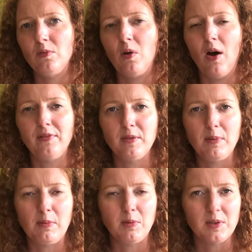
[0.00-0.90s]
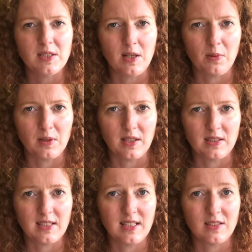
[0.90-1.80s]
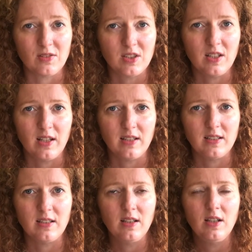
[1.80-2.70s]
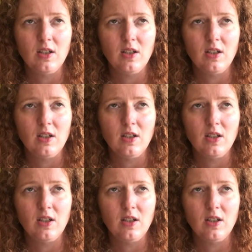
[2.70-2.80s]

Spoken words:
often people will start with their sense of sight.